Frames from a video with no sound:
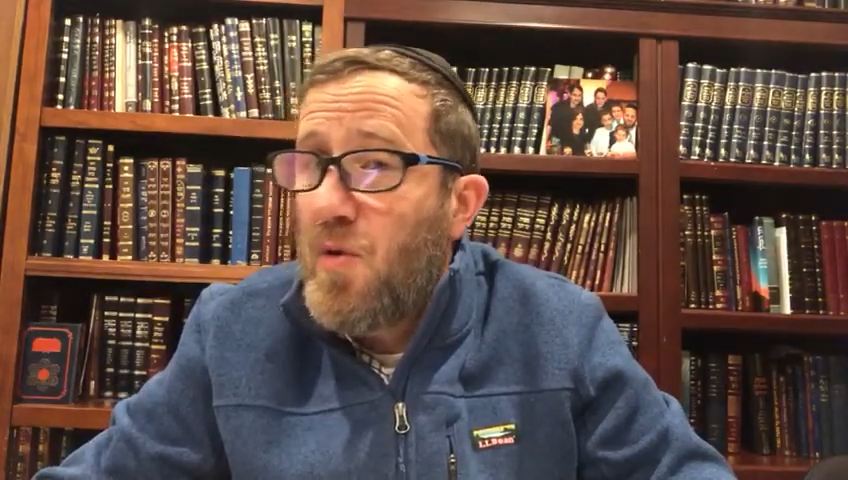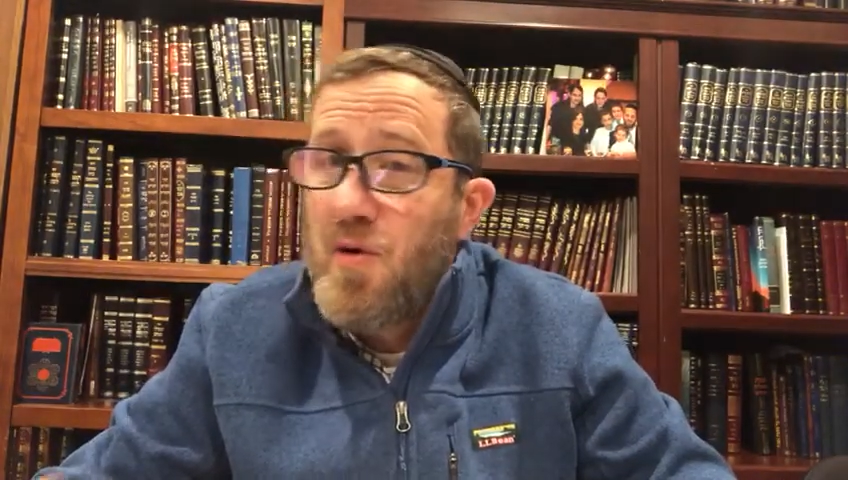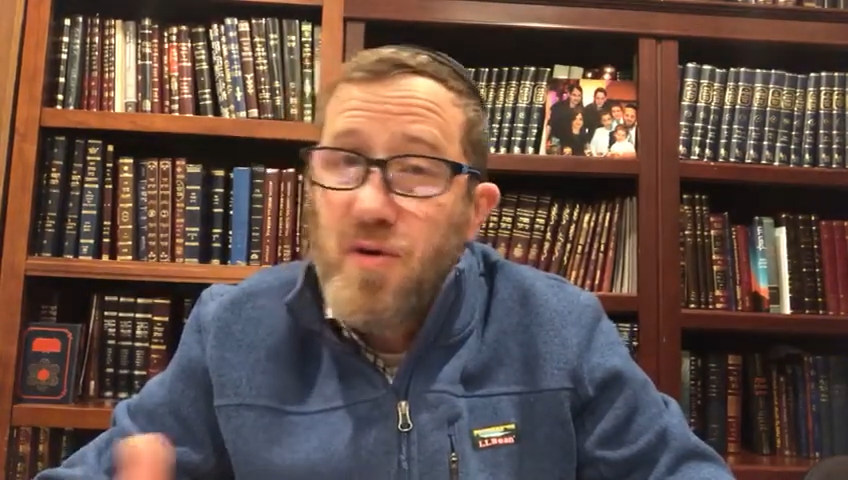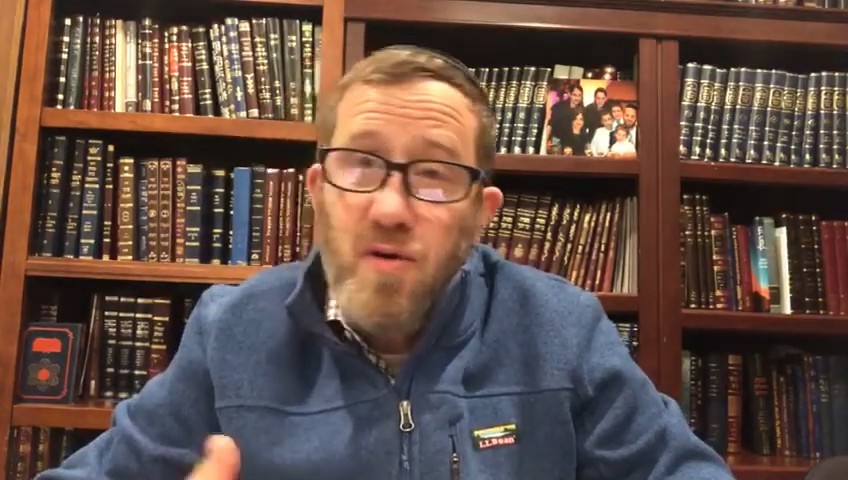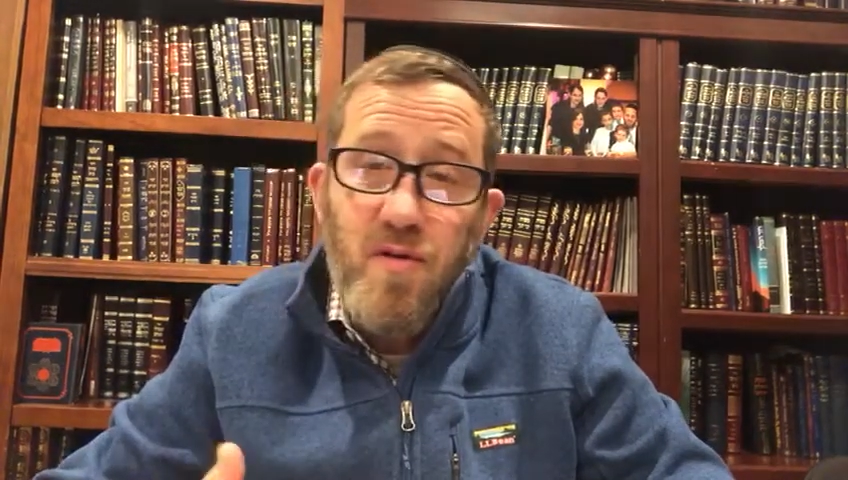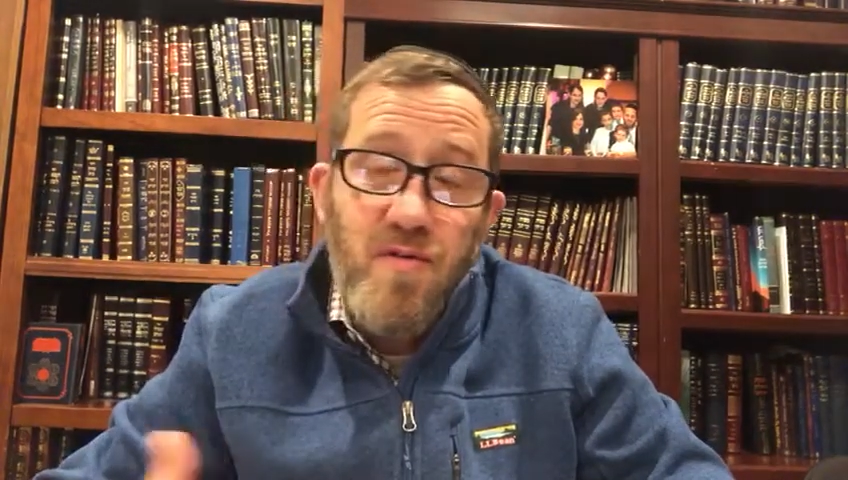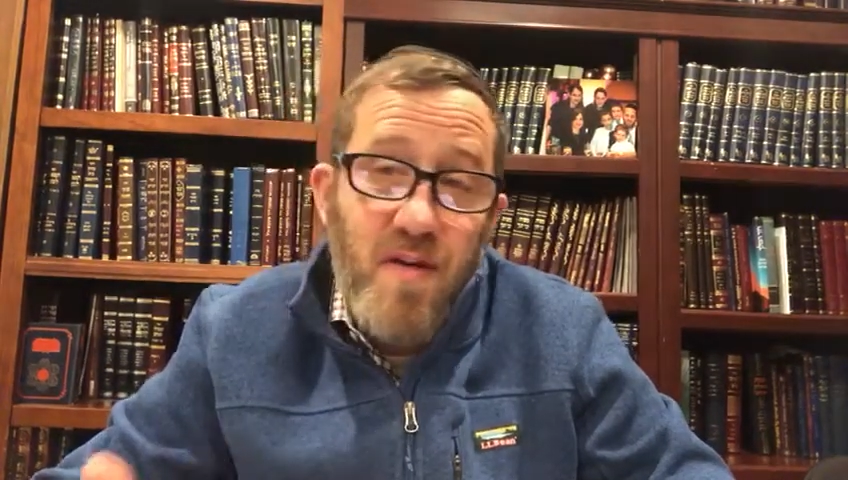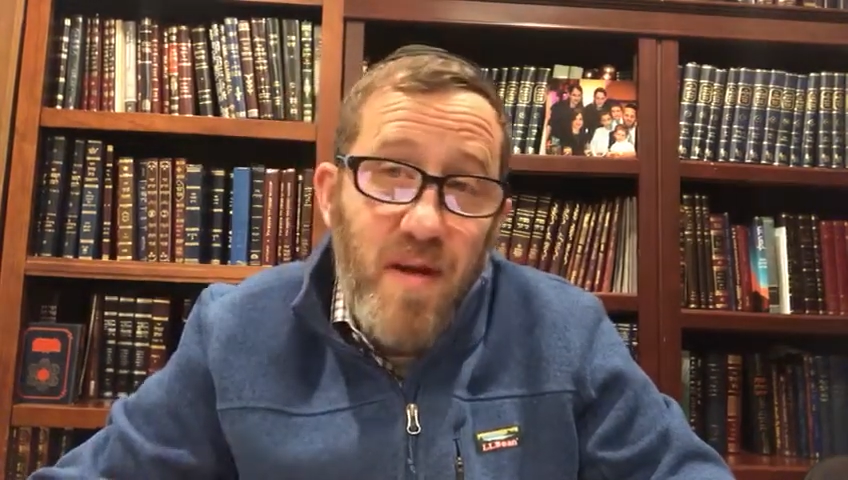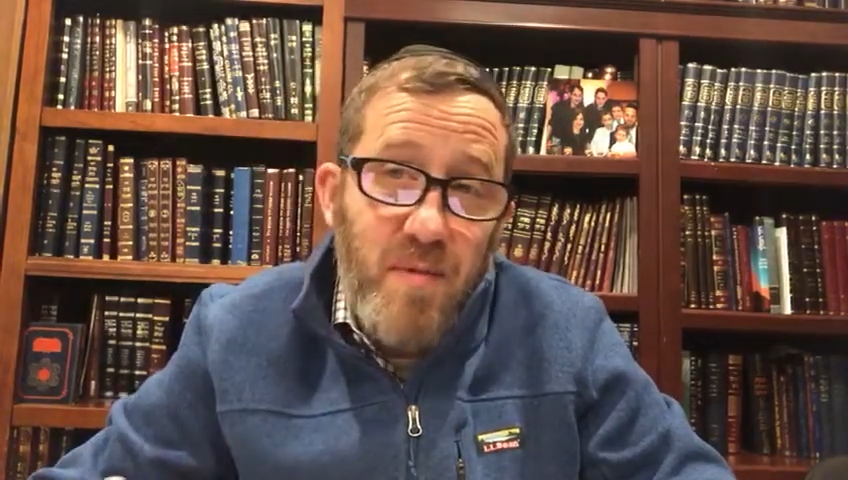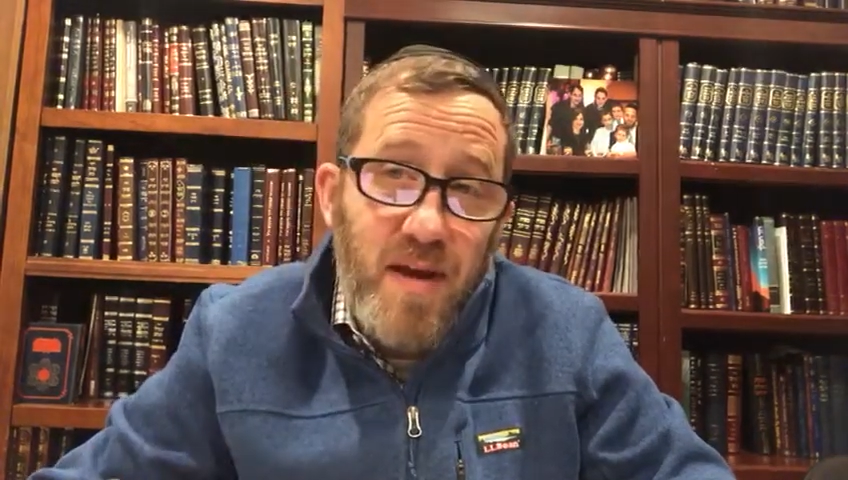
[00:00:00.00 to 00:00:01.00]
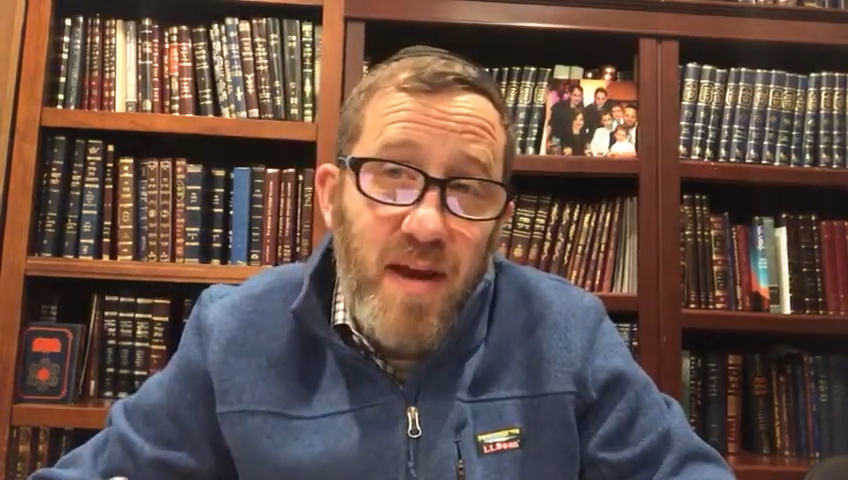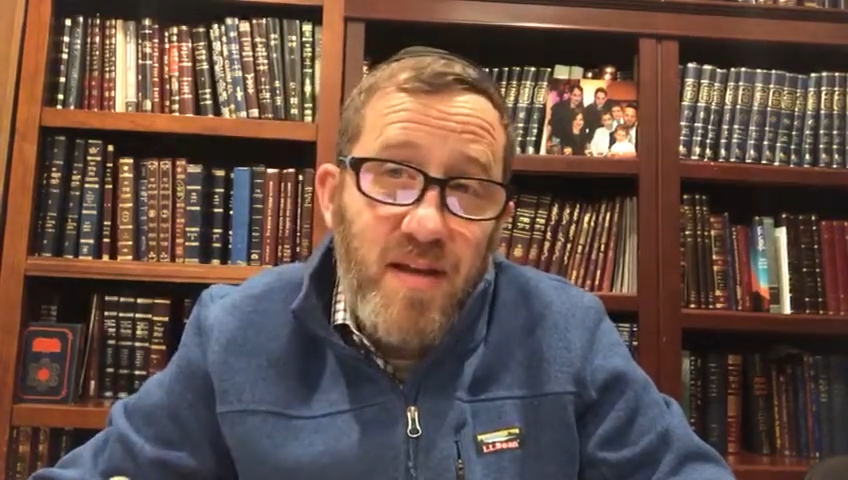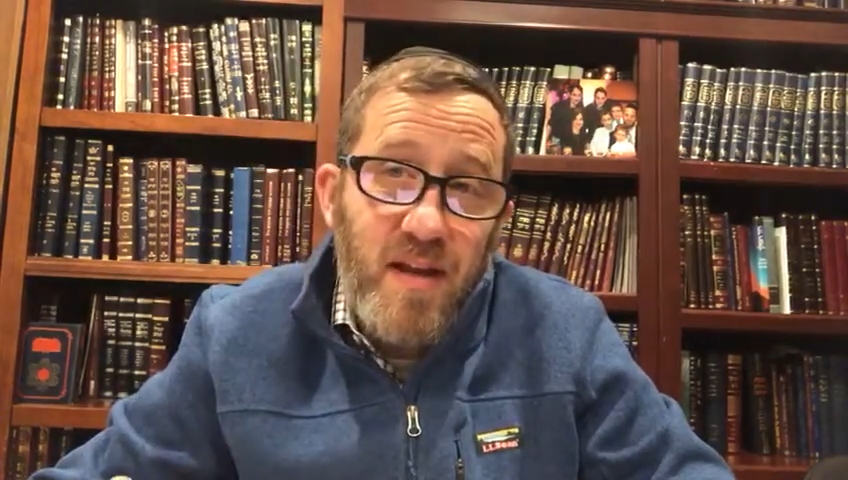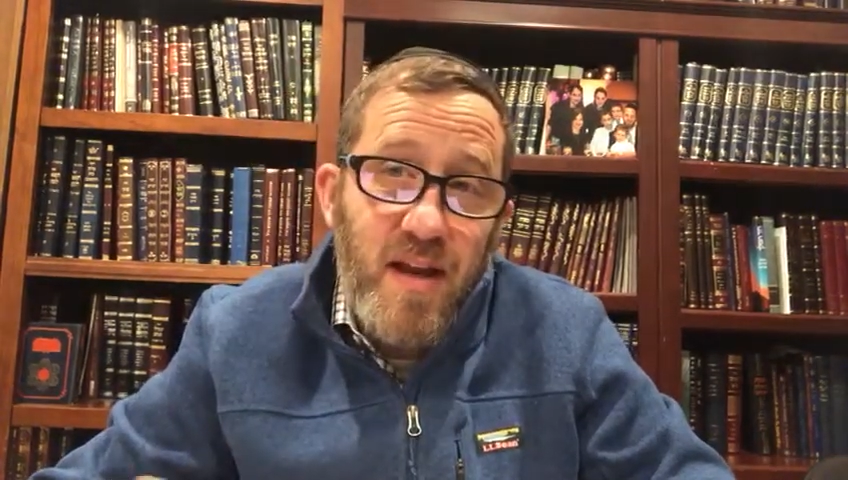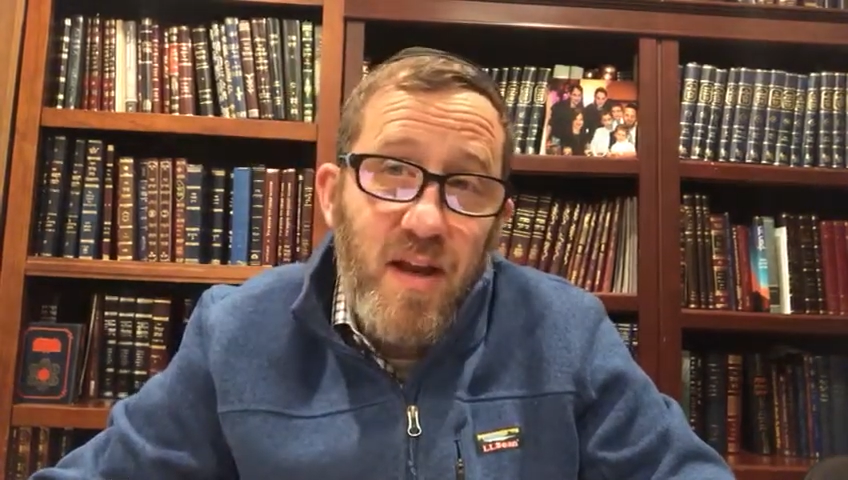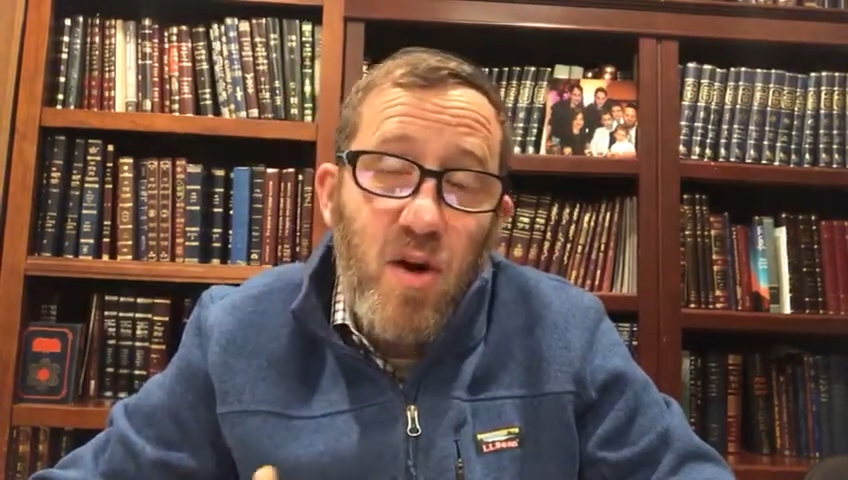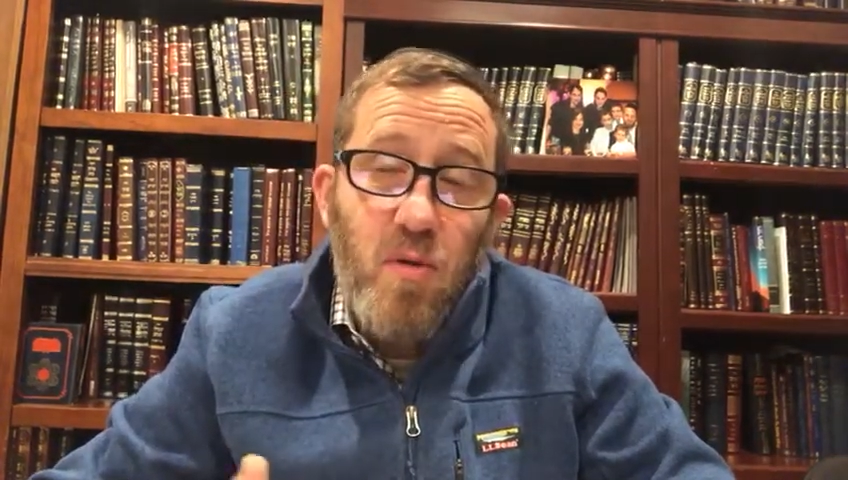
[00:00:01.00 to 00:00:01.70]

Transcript: or your family candlelighting or